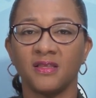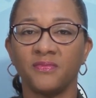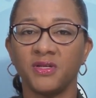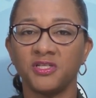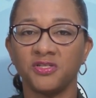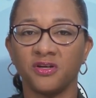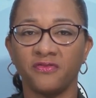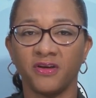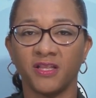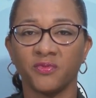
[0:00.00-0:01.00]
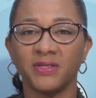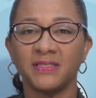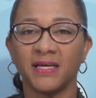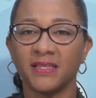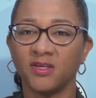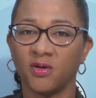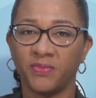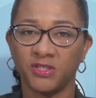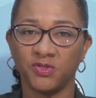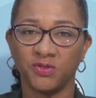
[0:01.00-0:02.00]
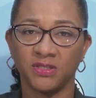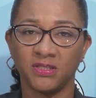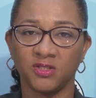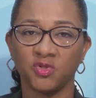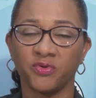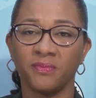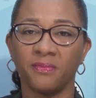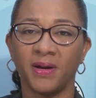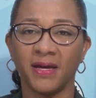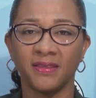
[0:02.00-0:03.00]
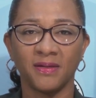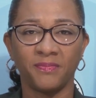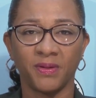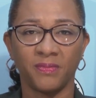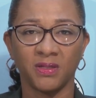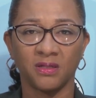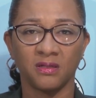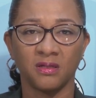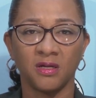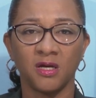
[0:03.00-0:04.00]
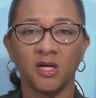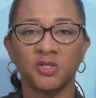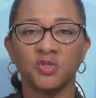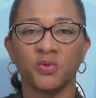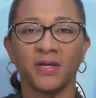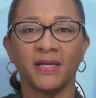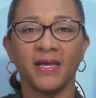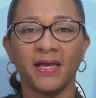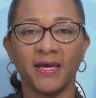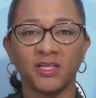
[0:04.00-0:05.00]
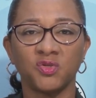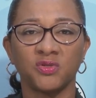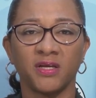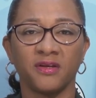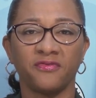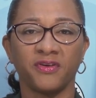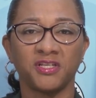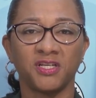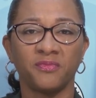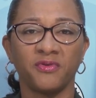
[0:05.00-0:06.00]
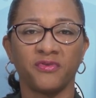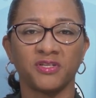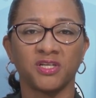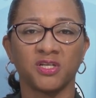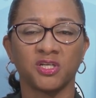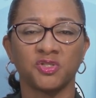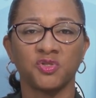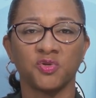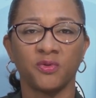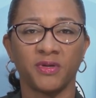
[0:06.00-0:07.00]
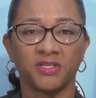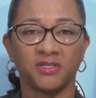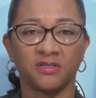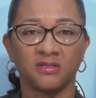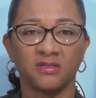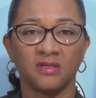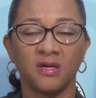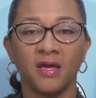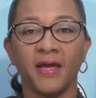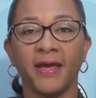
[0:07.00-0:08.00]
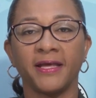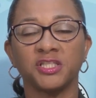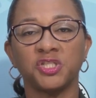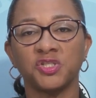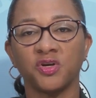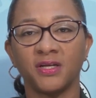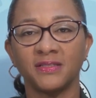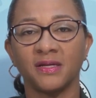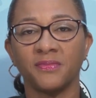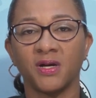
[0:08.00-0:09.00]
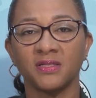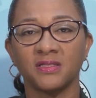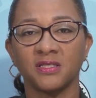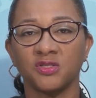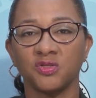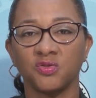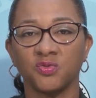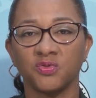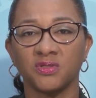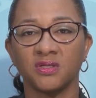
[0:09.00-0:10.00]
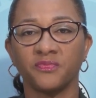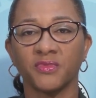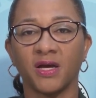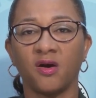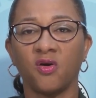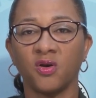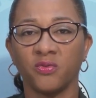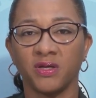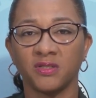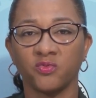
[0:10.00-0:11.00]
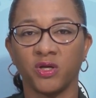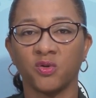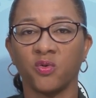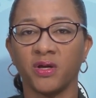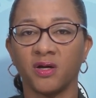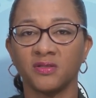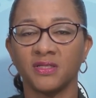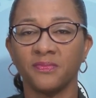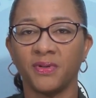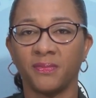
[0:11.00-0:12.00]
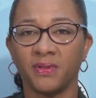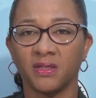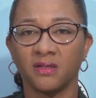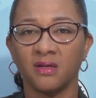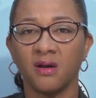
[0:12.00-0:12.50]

The Ministry of Health, we take the opportunity to remind the public to adhere to the infection prevention control measures Ensure that a mask is used always when going out in public.